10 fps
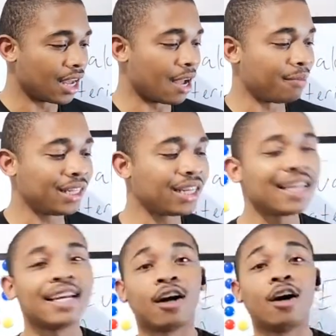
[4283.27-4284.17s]
I'm
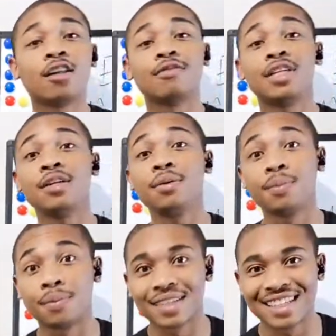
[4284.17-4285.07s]
looking at all of
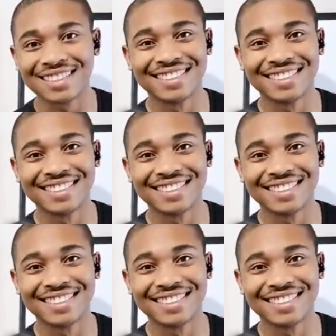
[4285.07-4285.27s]
you.